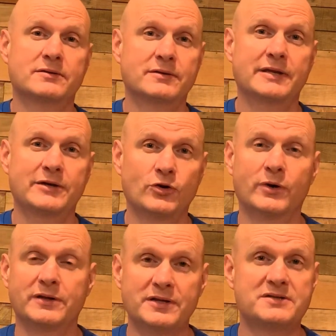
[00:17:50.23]
that
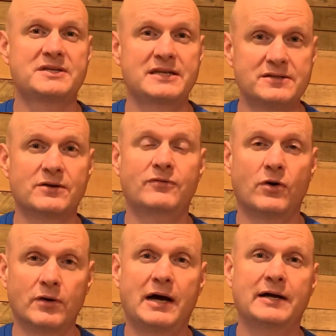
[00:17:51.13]
during this season of our
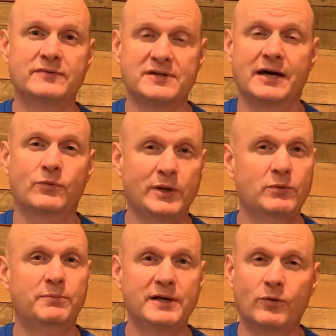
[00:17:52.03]
lives, that we would
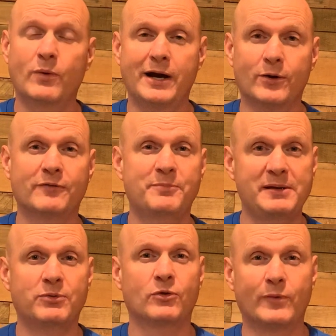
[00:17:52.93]
be aware of
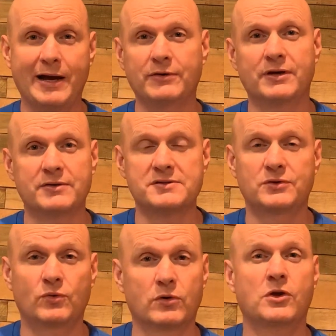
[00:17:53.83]
people around us
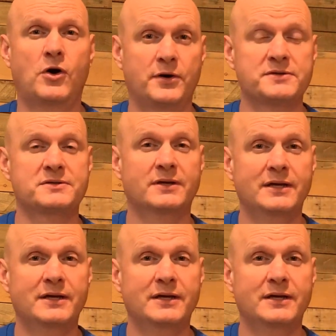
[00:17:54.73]
who are lost